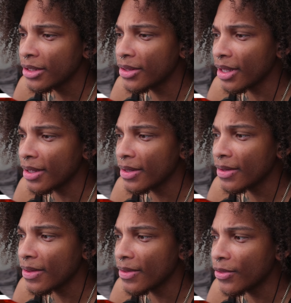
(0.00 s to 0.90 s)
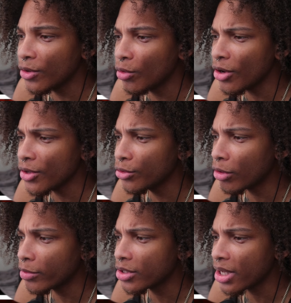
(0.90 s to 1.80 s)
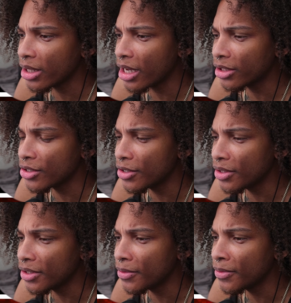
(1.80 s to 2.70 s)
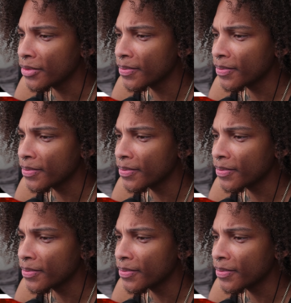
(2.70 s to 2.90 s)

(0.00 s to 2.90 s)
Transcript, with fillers: The, the northern door will stay locked until you